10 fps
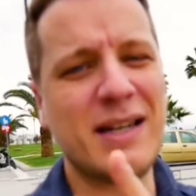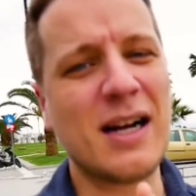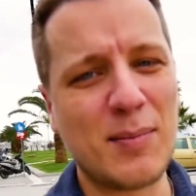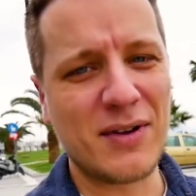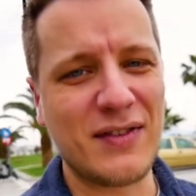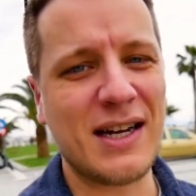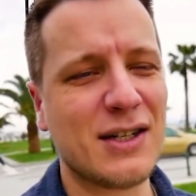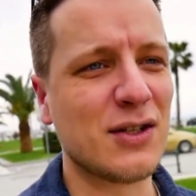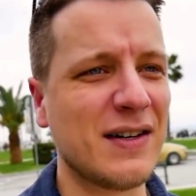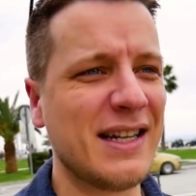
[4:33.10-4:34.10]
a couple of
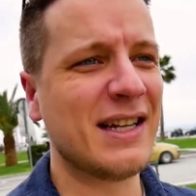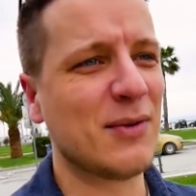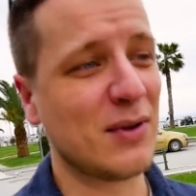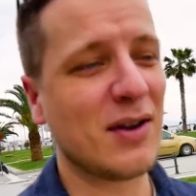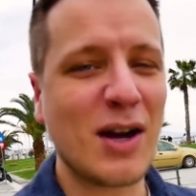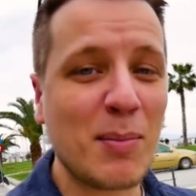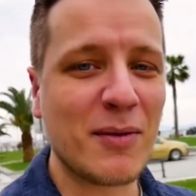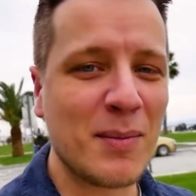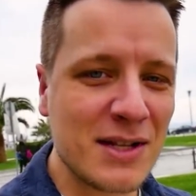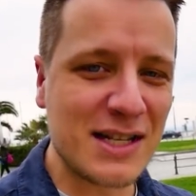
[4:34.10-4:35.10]
years already, a couple
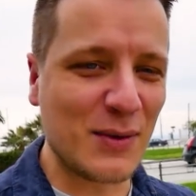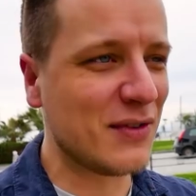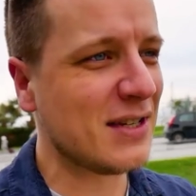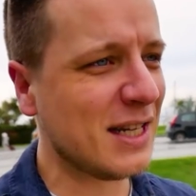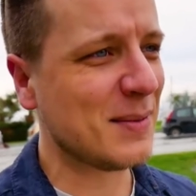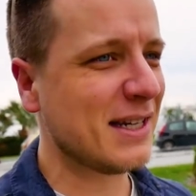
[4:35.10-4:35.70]
of months that we've seen him